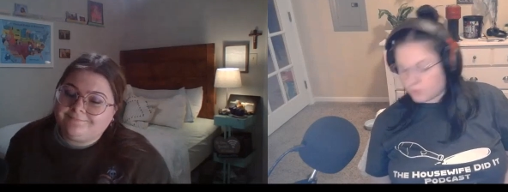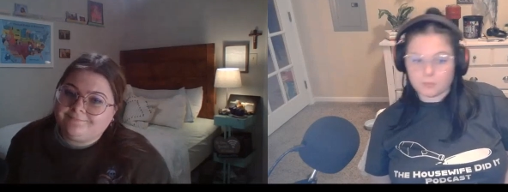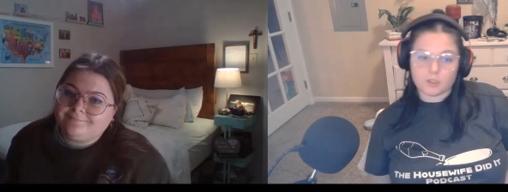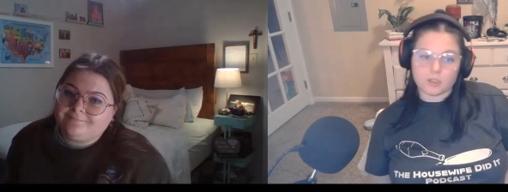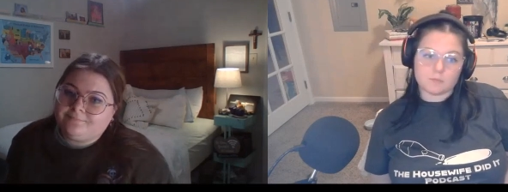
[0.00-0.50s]

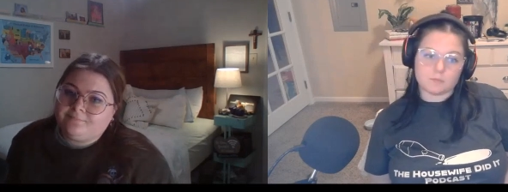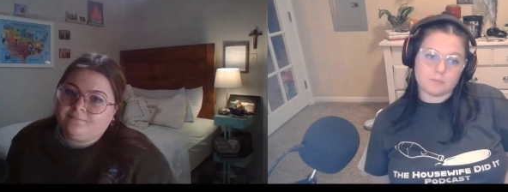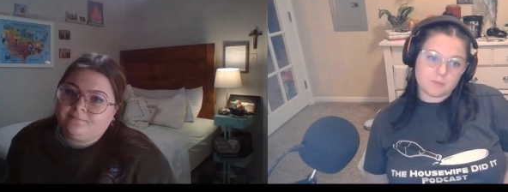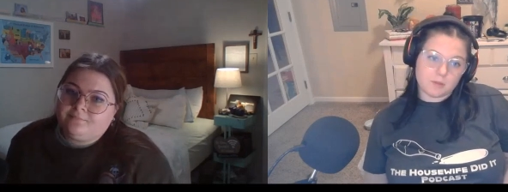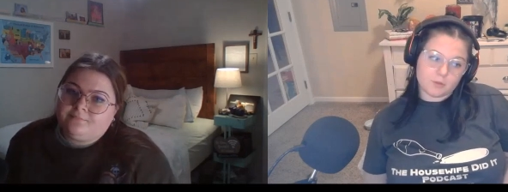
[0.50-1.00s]
Speaker 1: You can put
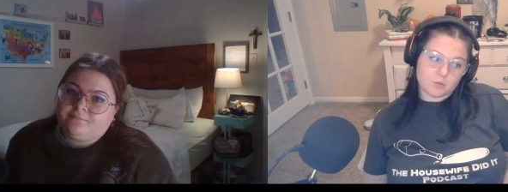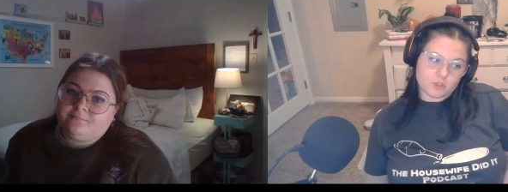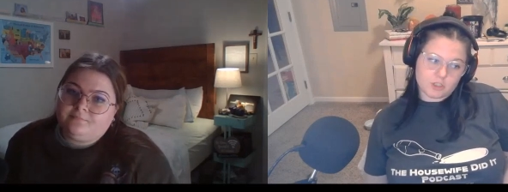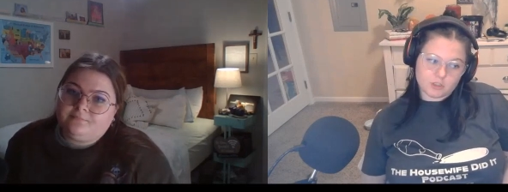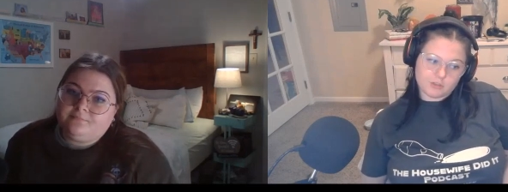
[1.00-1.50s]

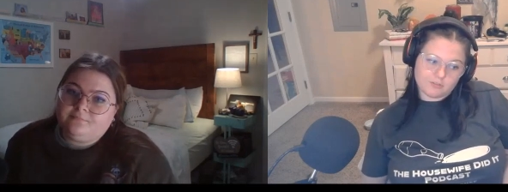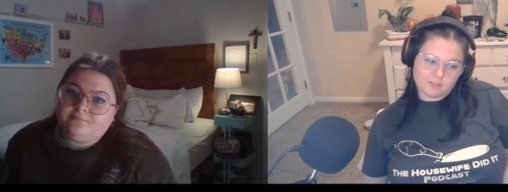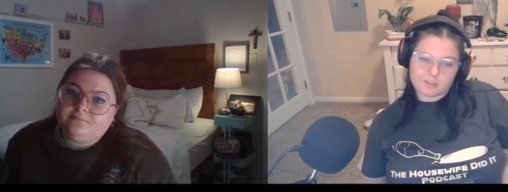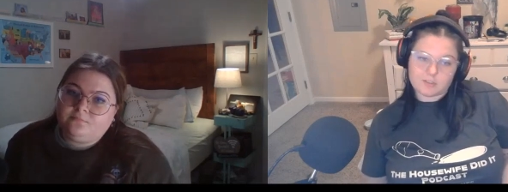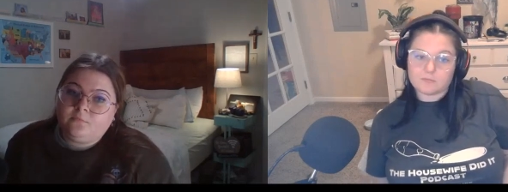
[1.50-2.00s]
an emoji
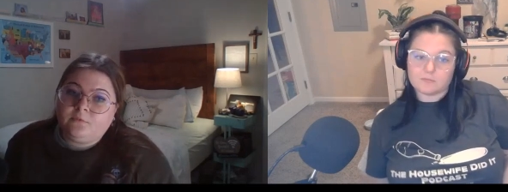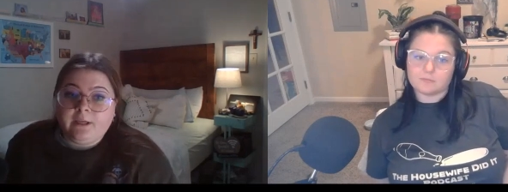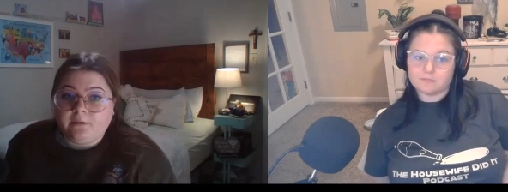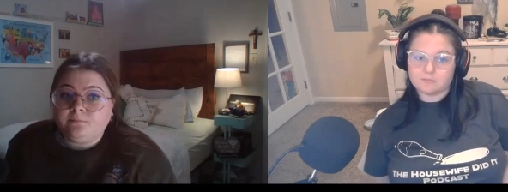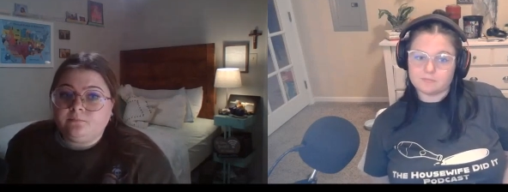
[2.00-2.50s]
on their
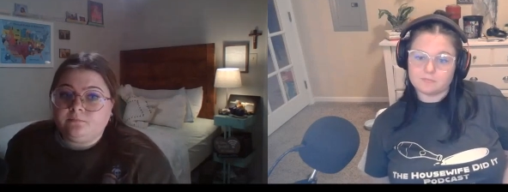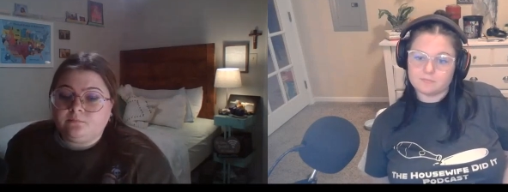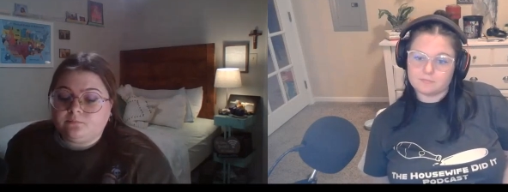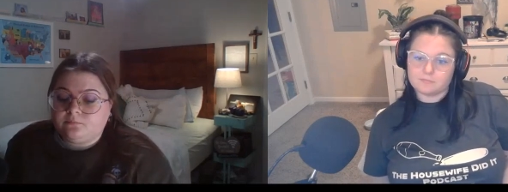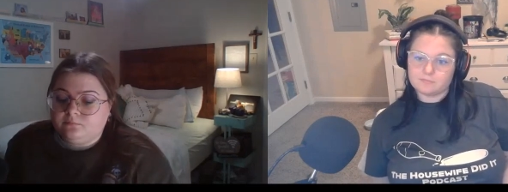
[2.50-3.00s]
face.
Speaker 2: Yeah.
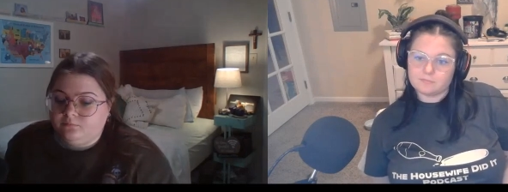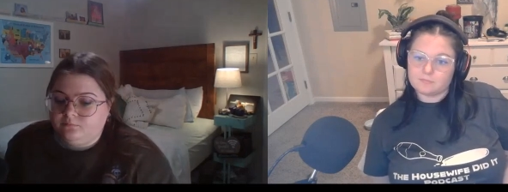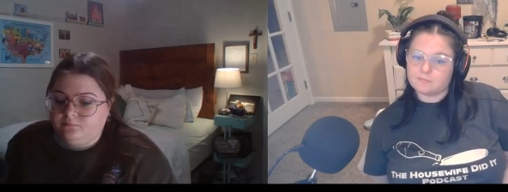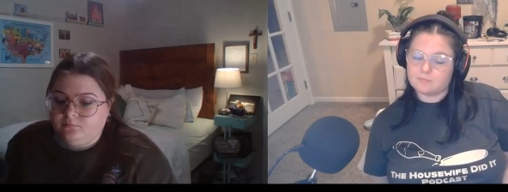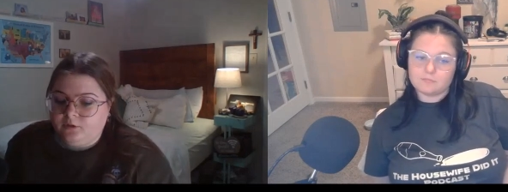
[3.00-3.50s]

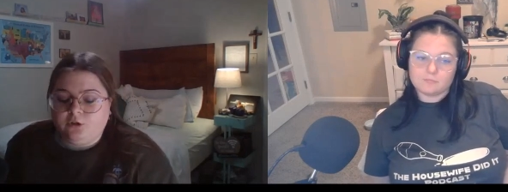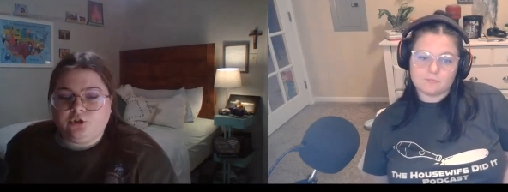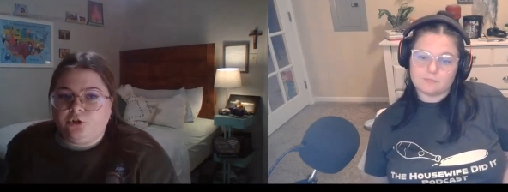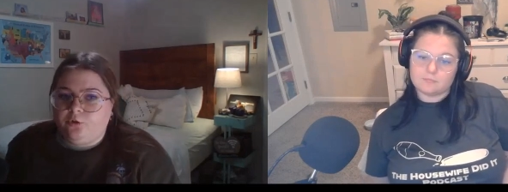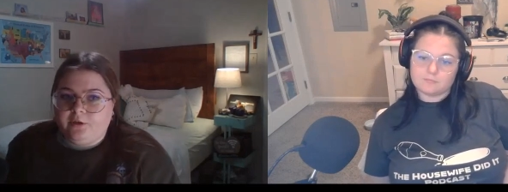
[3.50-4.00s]

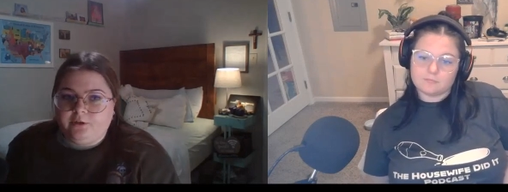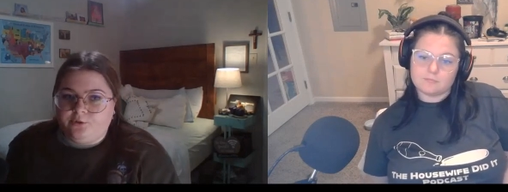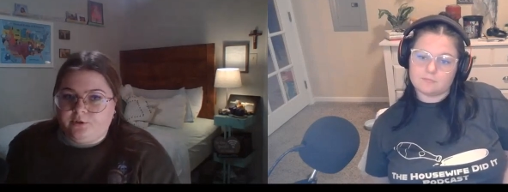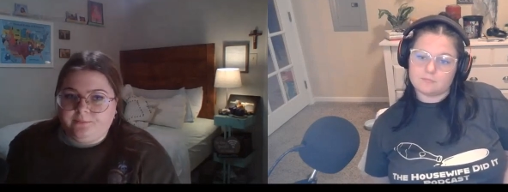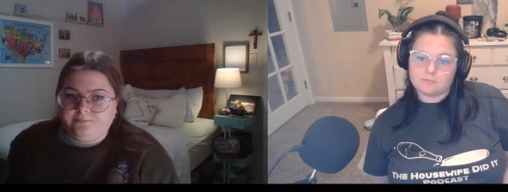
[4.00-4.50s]
I'll show
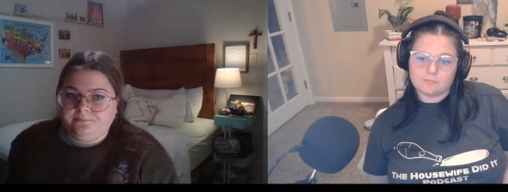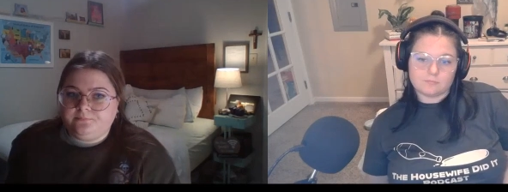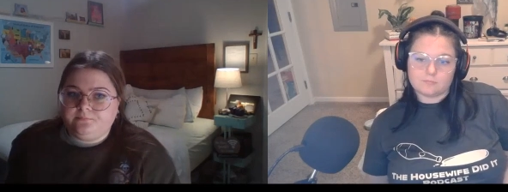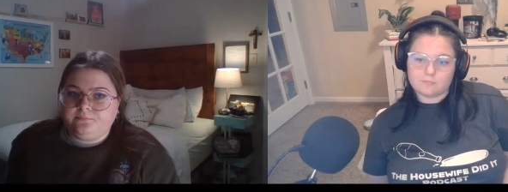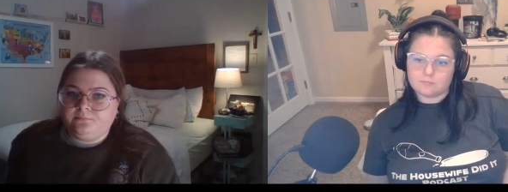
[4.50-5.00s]
you how to do it.
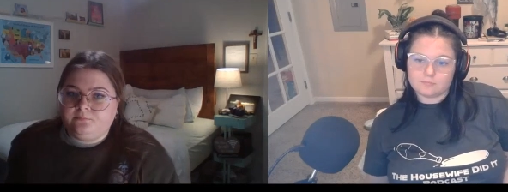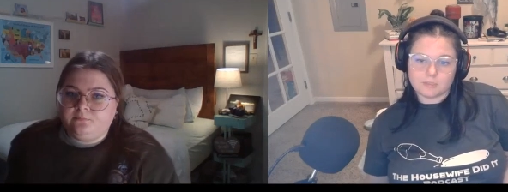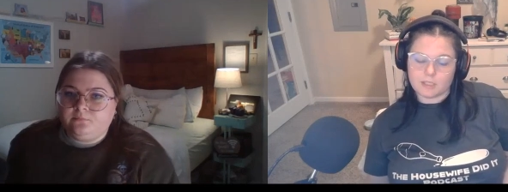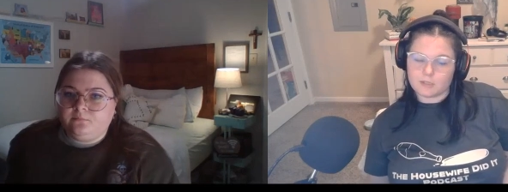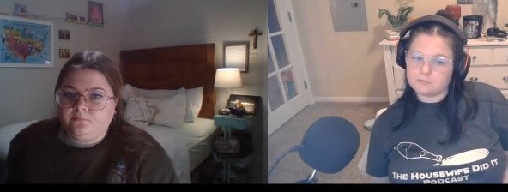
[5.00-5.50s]

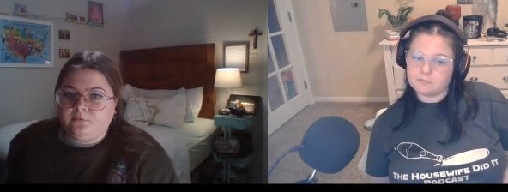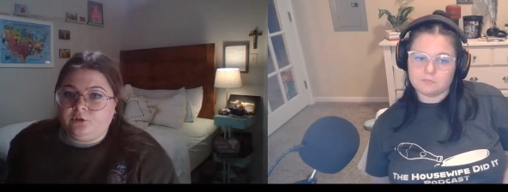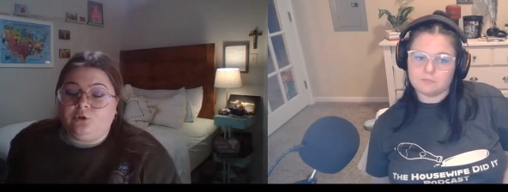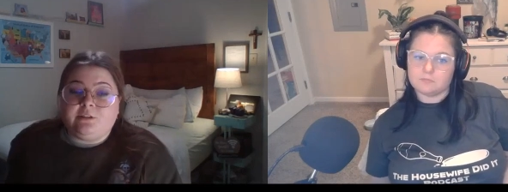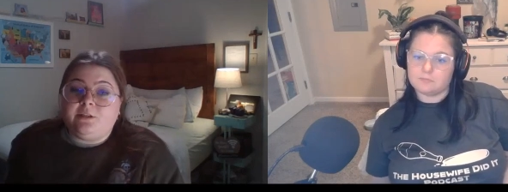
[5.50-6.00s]
Yeah.
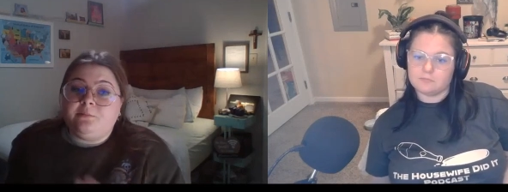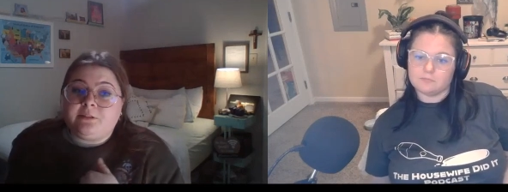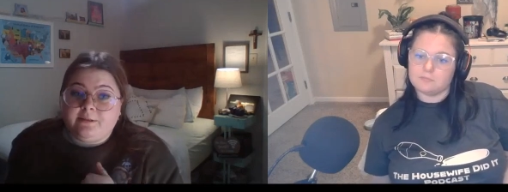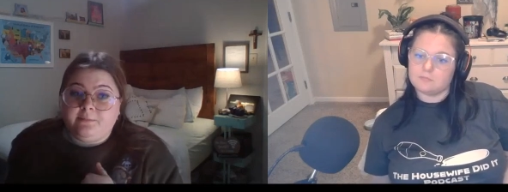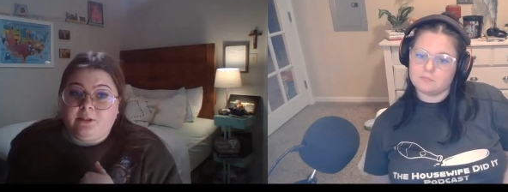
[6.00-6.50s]
You
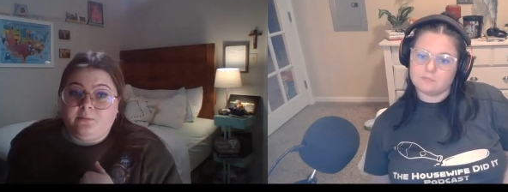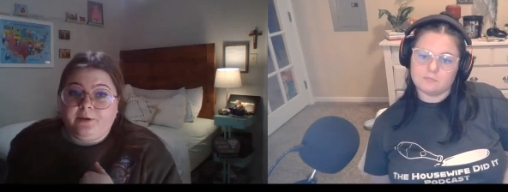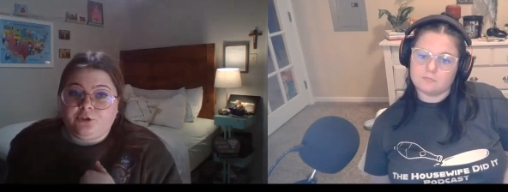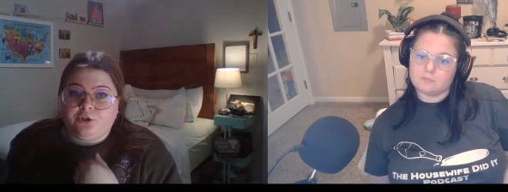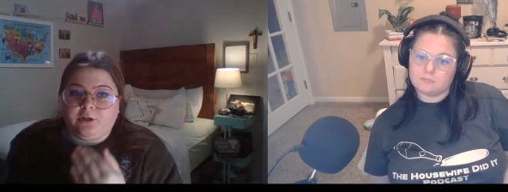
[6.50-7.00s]
send send
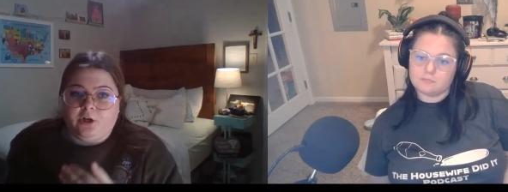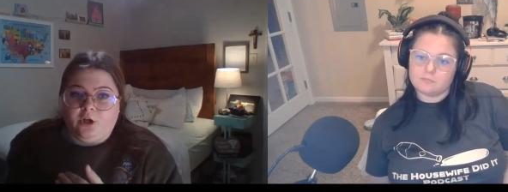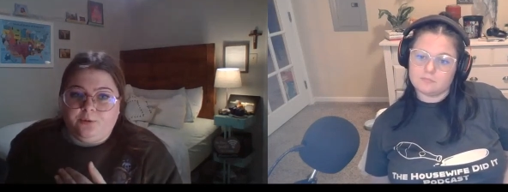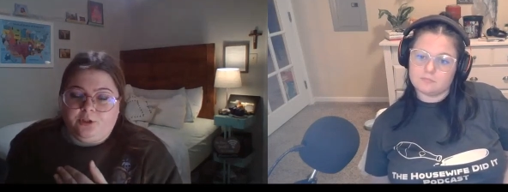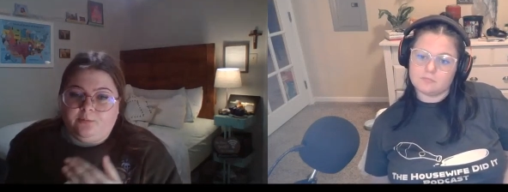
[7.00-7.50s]
me the
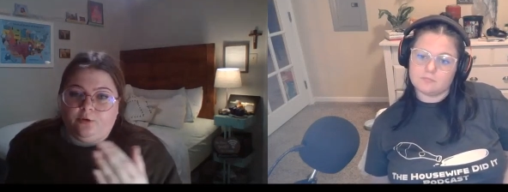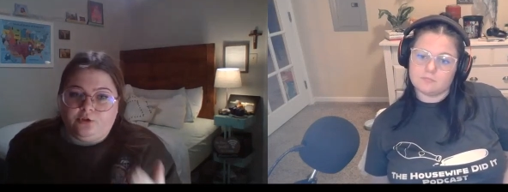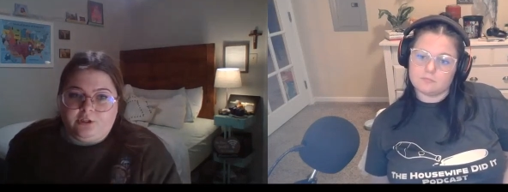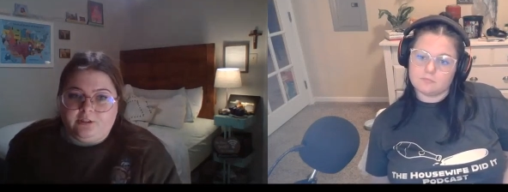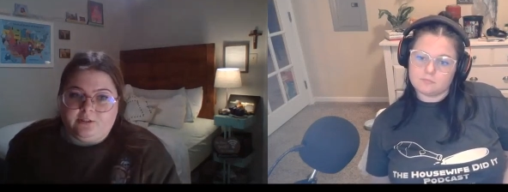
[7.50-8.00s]
picture and I'll put
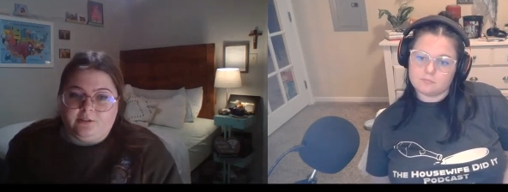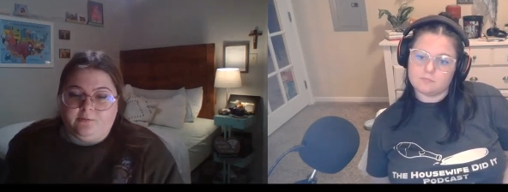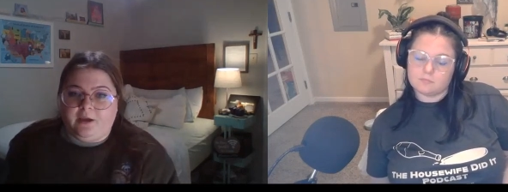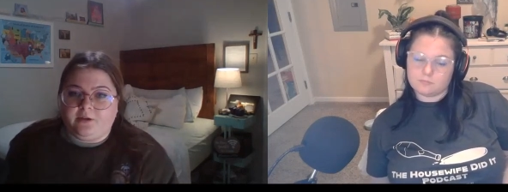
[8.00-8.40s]
the emoji and